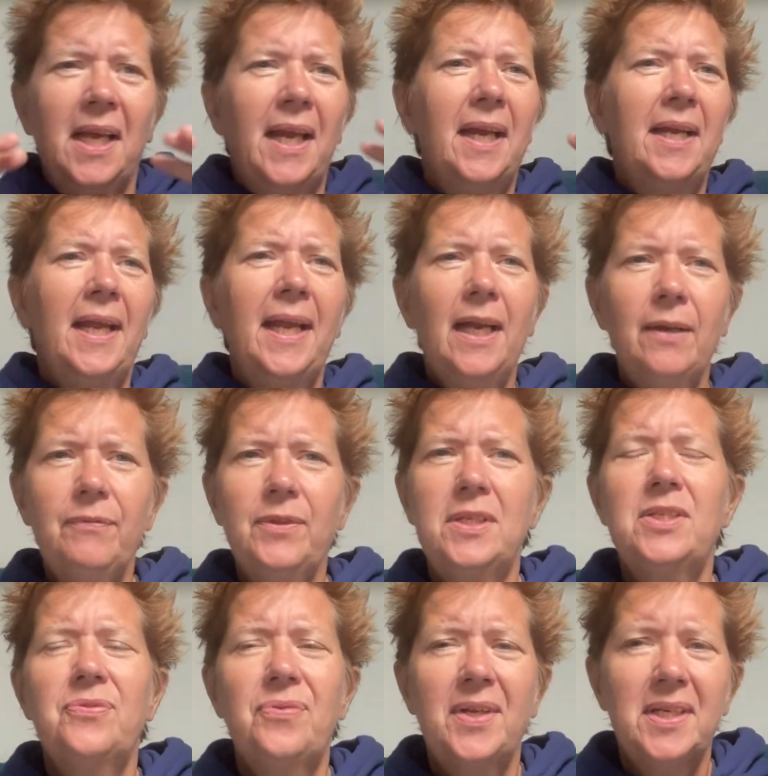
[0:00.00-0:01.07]
and have
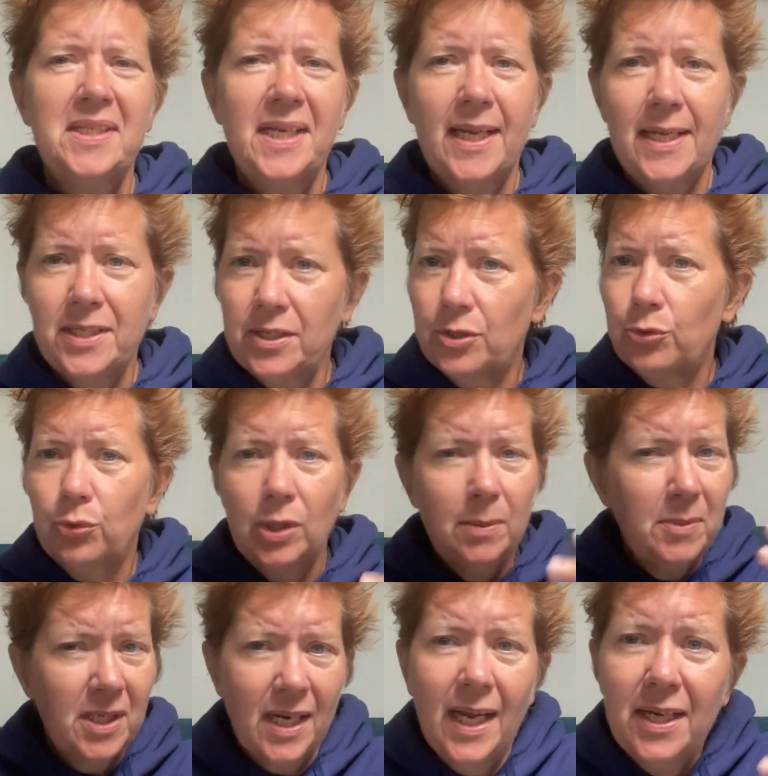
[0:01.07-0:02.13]
these fantastic
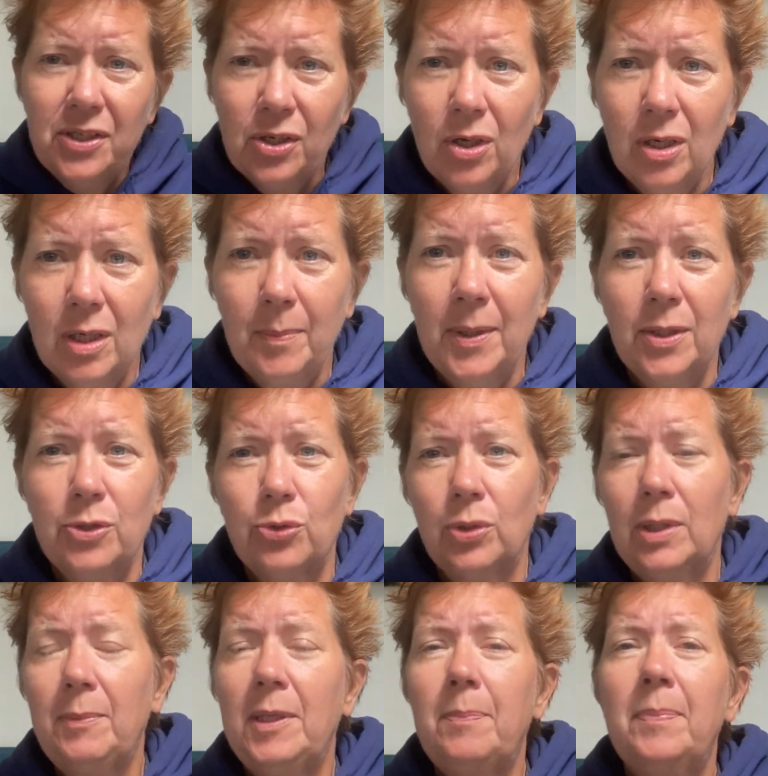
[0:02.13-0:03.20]
dreams. And I talk about
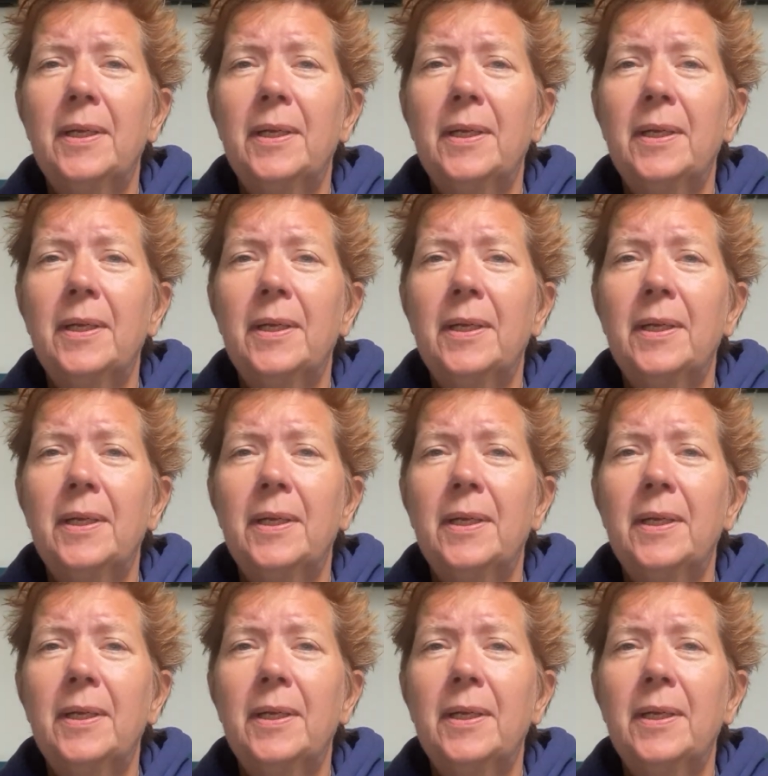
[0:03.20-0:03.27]
dreaming